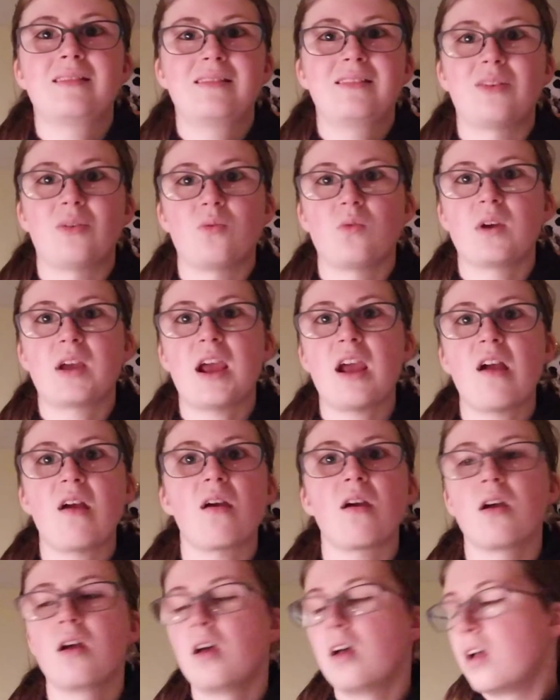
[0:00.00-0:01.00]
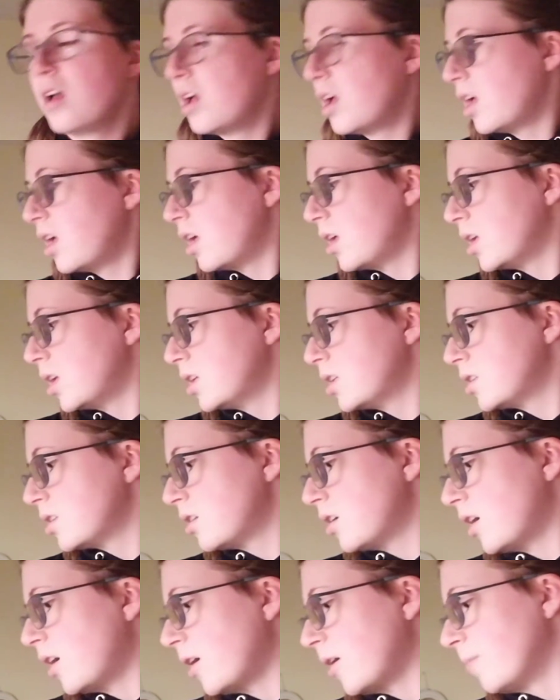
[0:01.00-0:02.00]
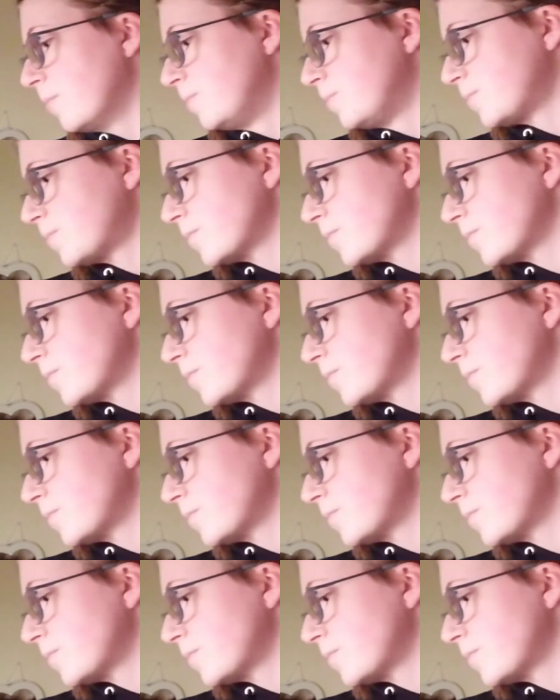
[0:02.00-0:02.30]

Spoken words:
don't care. How